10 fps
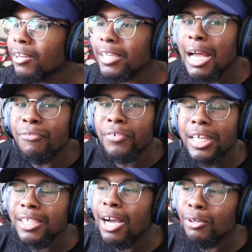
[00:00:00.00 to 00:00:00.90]
Like, I feel
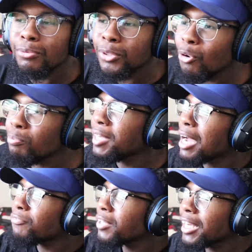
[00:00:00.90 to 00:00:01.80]
like y'all don't know me.
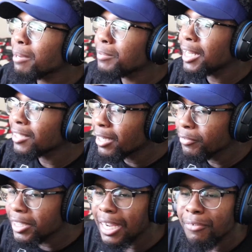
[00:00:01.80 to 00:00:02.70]
I feel like I'm not
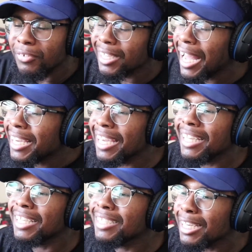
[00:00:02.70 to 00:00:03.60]
loved here. I feel like I
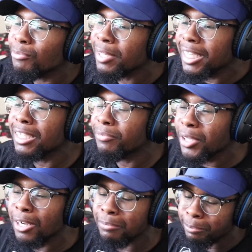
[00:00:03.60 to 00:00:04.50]
can't connect with any of
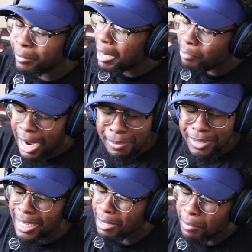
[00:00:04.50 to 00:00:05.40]
y'all. Not
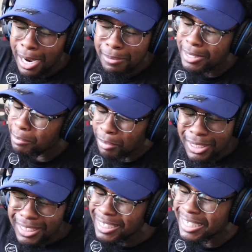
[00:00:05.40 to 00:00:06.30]
pops, not moms, not
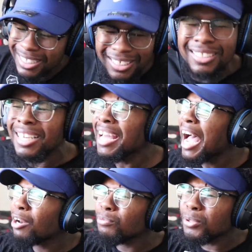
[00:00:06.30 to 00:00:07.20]
brothers, not sisters.
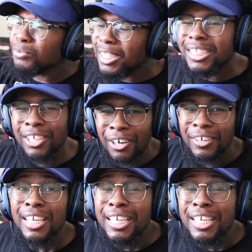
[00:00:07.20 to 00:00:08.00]
I don't know none of y'all.